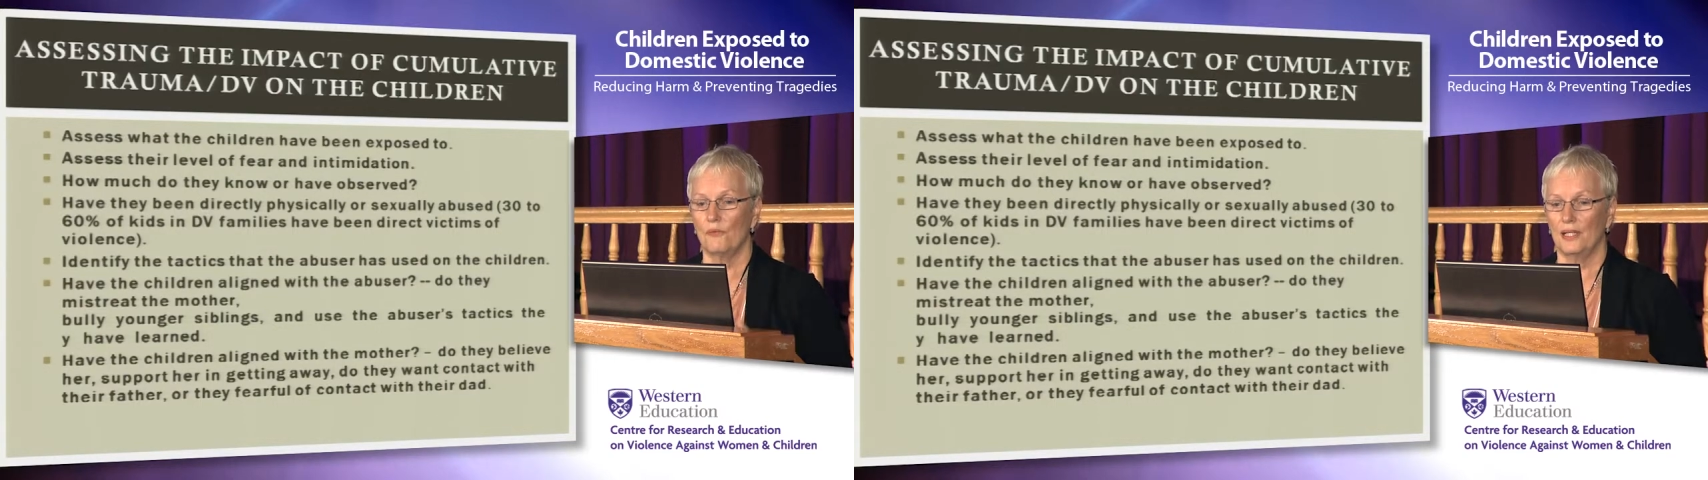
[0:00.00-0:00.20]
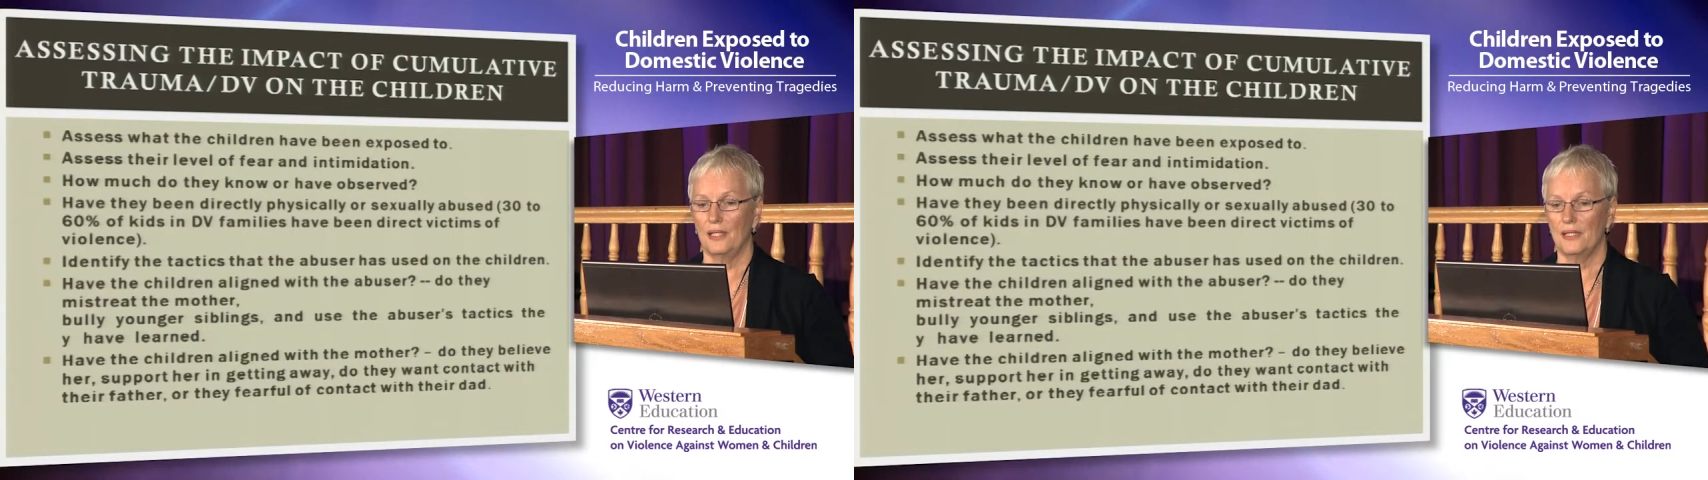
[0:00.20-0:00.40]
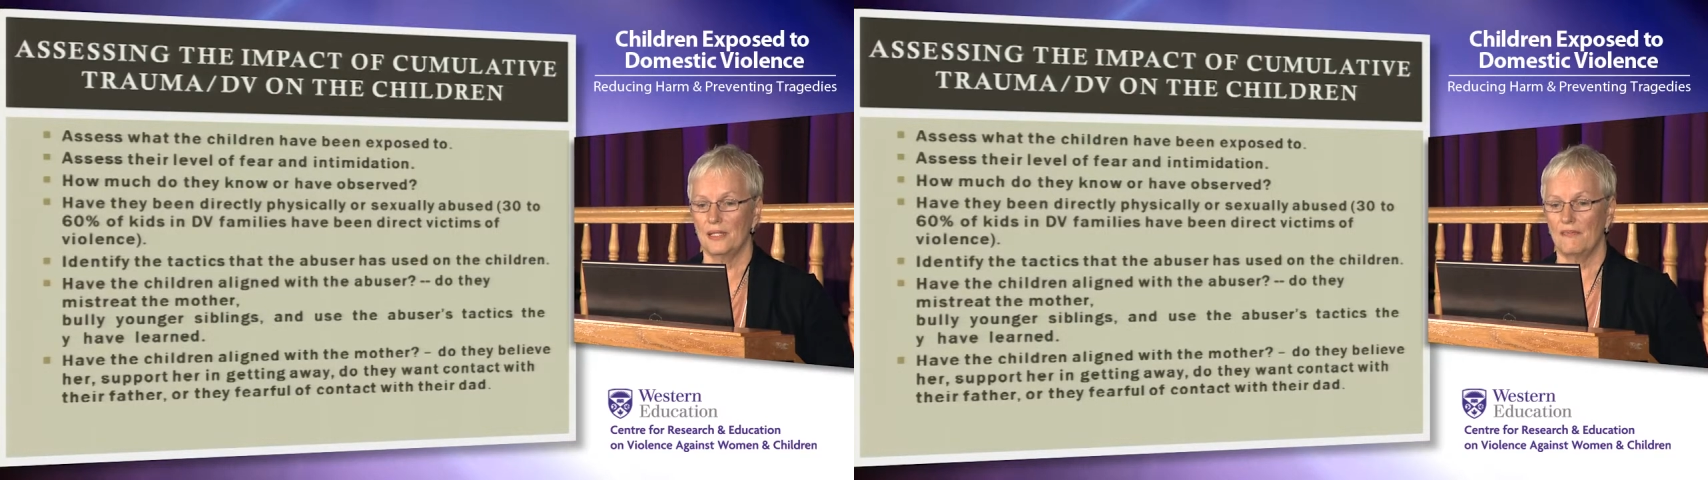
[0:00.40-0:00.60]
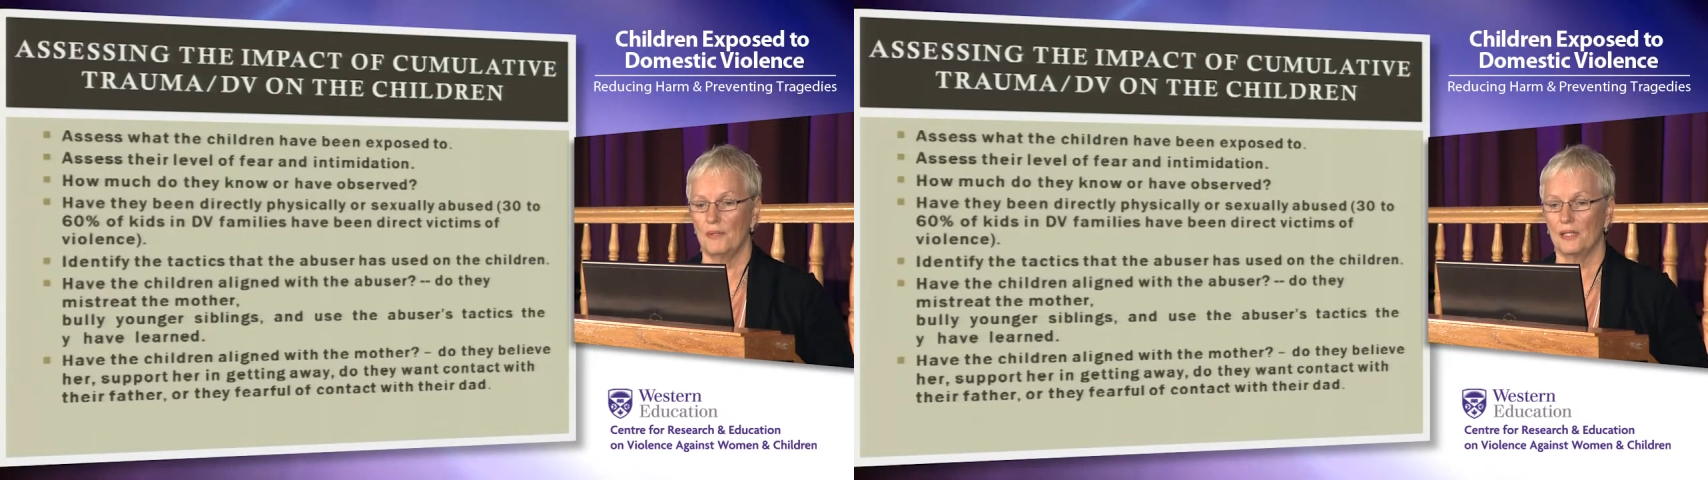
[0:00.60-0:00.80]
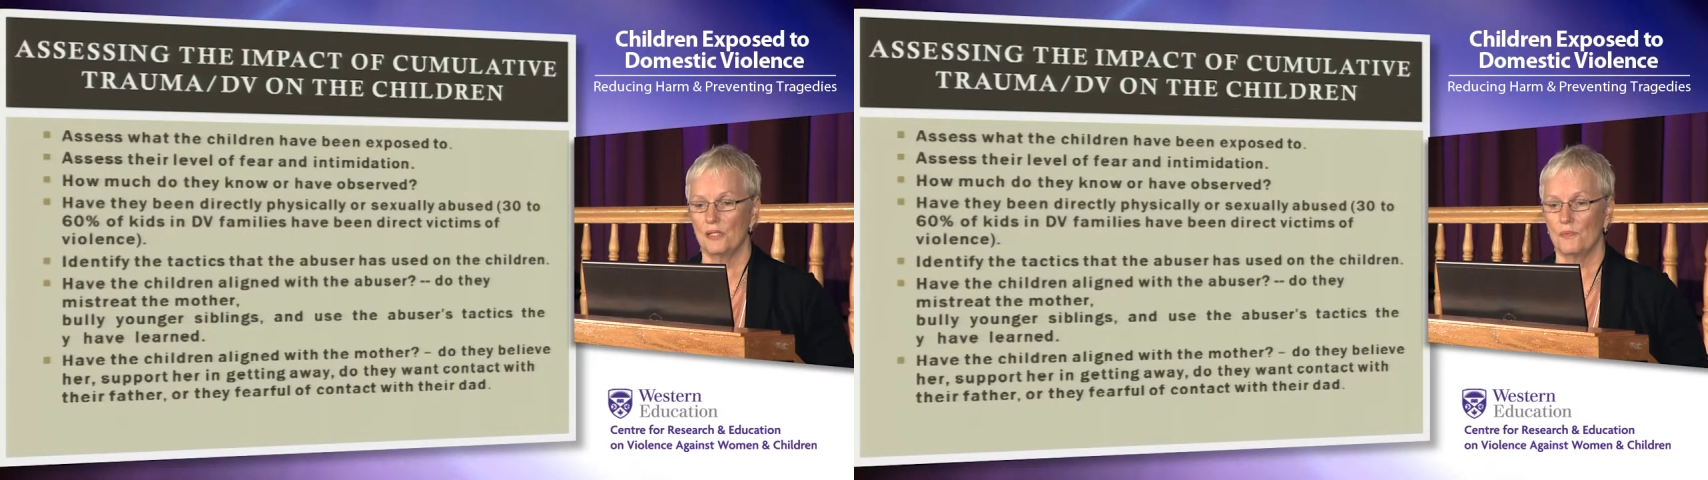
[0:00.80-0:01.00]
what it is they've
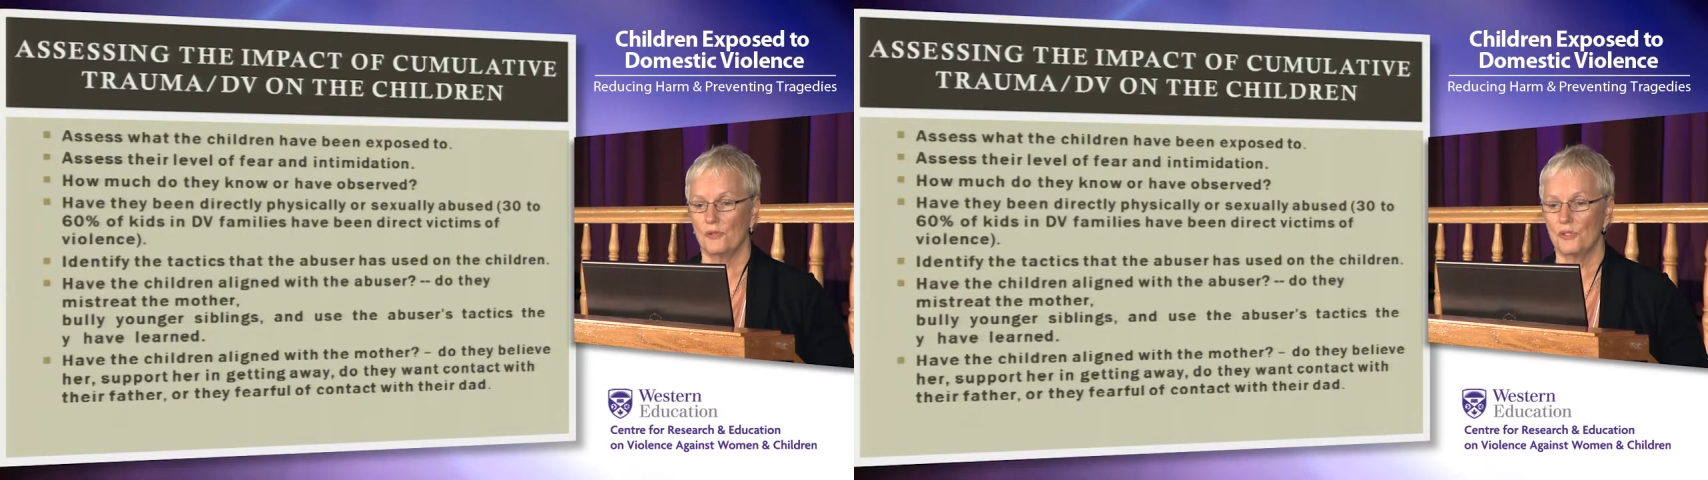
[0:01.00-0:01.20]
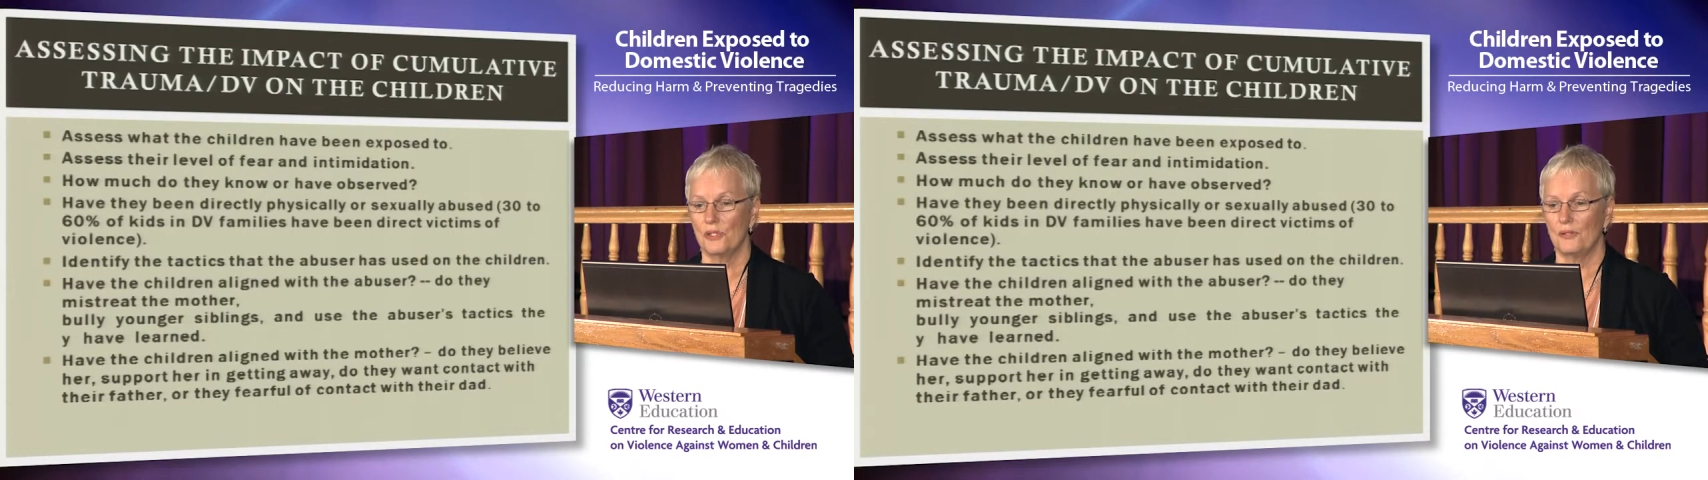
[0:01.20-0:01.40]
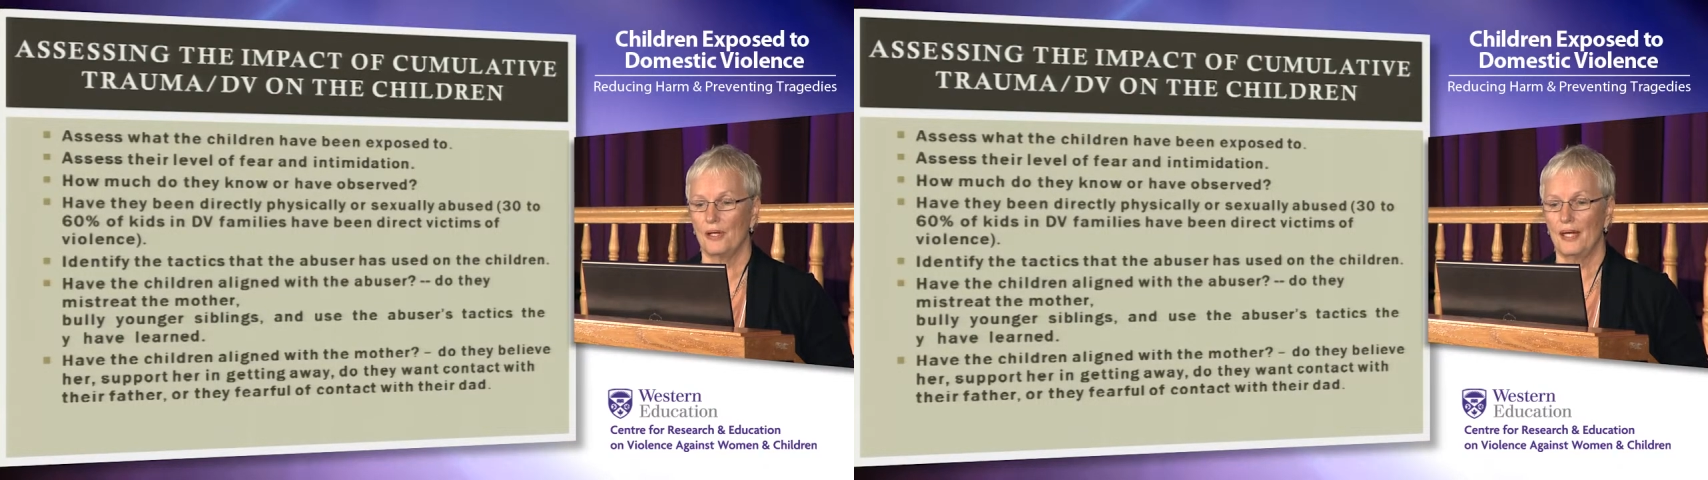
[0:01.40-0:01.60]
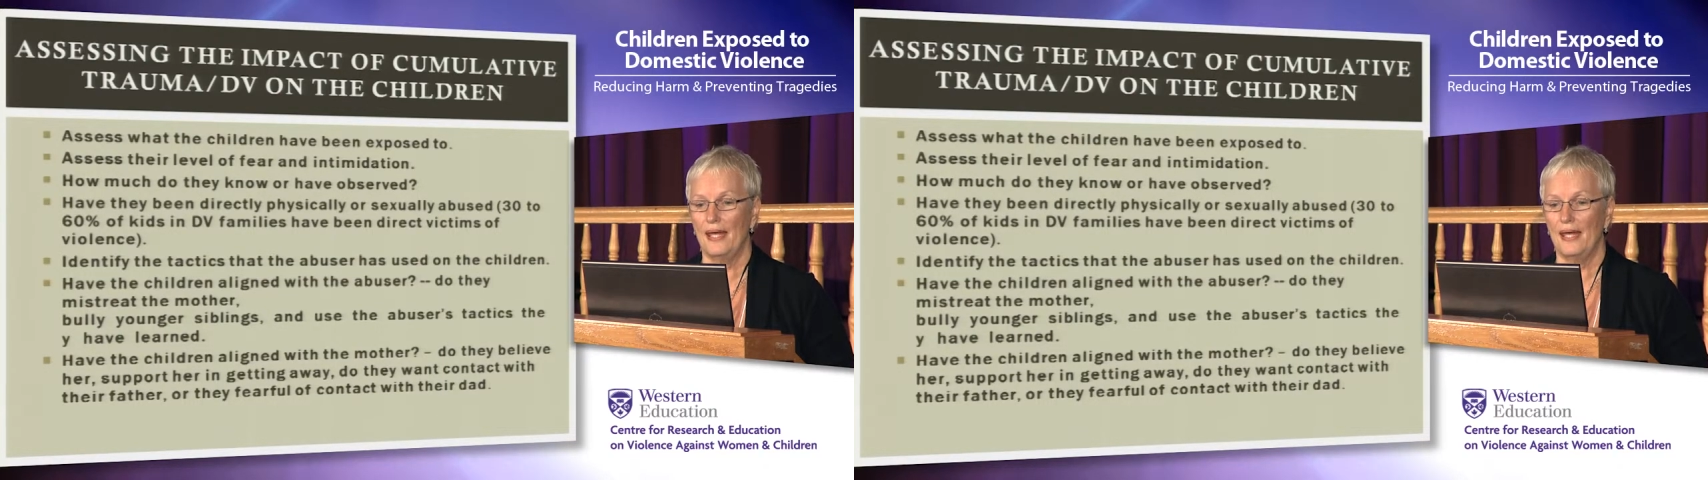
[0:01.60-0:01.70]
been exposed to.